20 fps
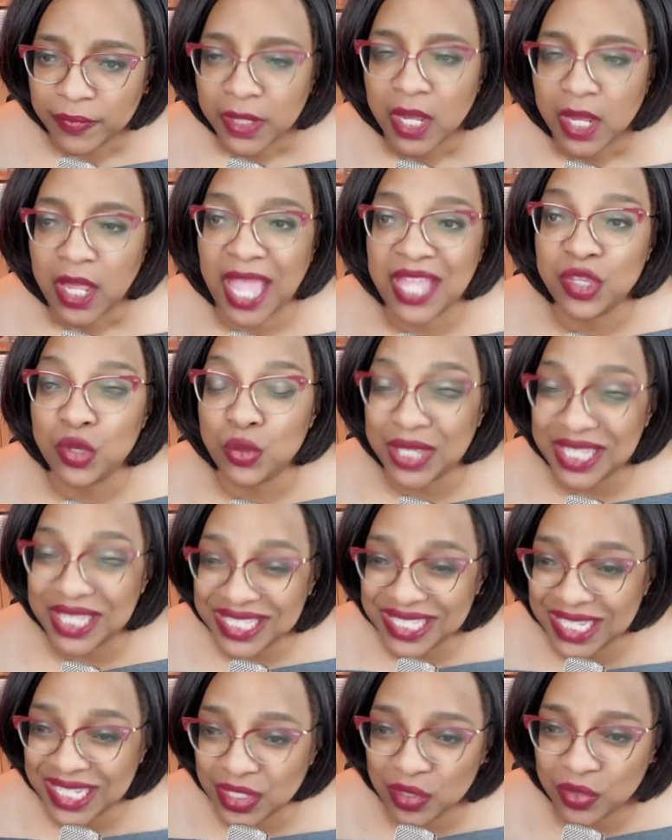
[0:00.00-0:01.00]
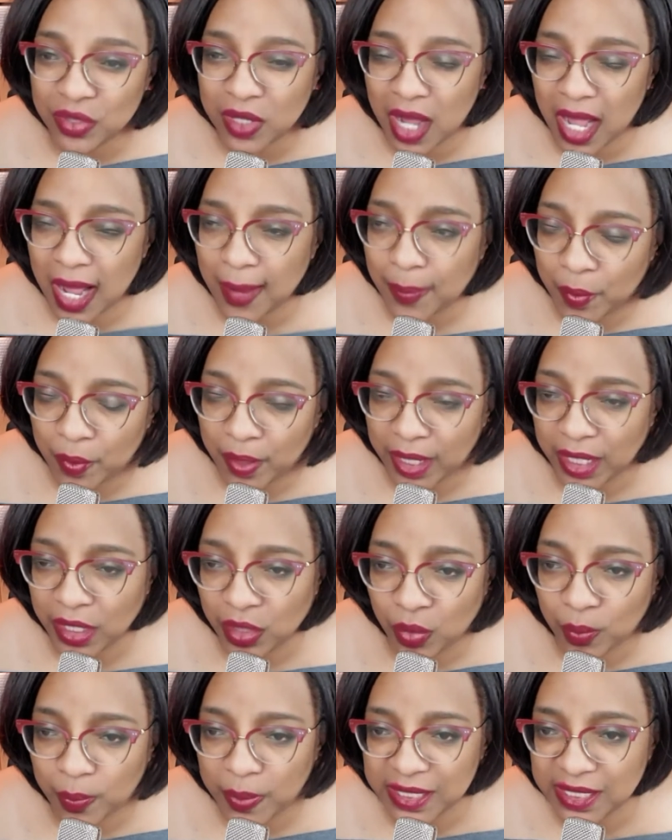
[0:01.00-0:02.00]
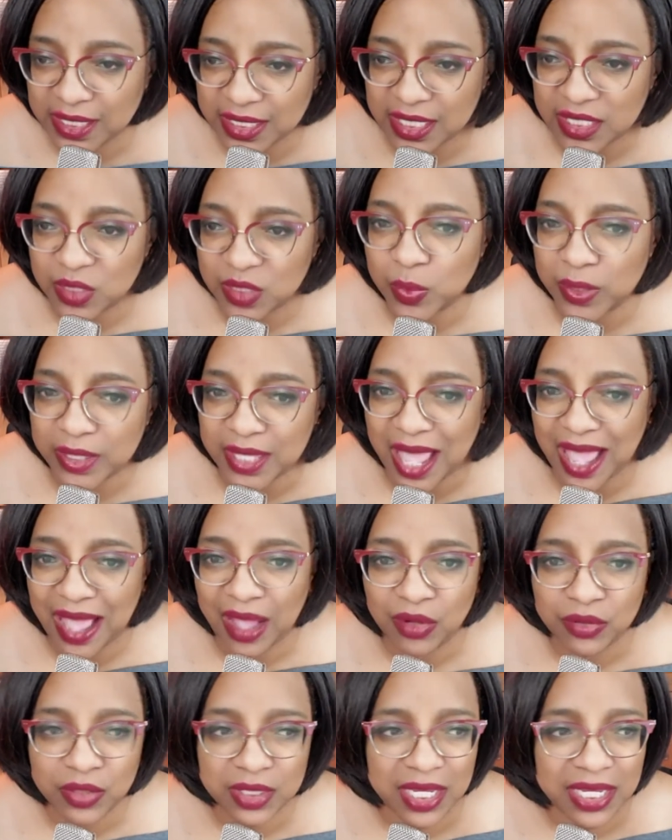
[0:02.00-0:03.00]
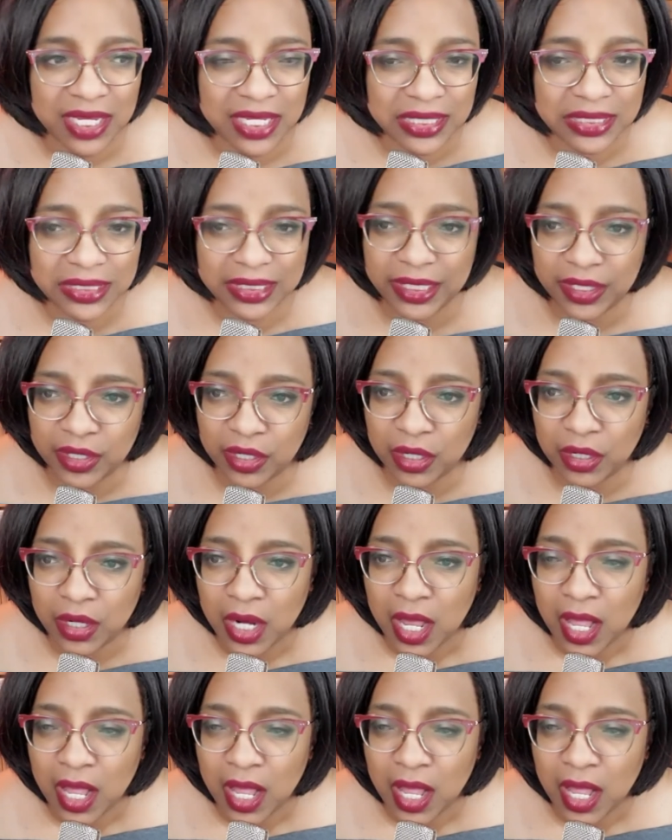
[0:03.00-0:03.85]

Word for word: and you continue to operate your business without a clear